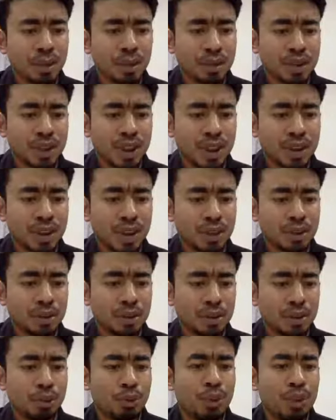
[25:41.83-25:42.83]
data.
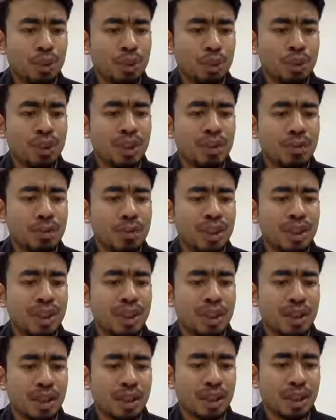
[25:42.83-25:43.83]
So we will
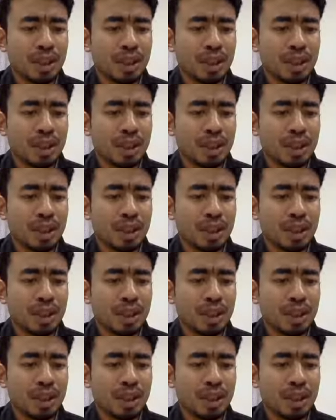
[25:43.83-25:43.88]
be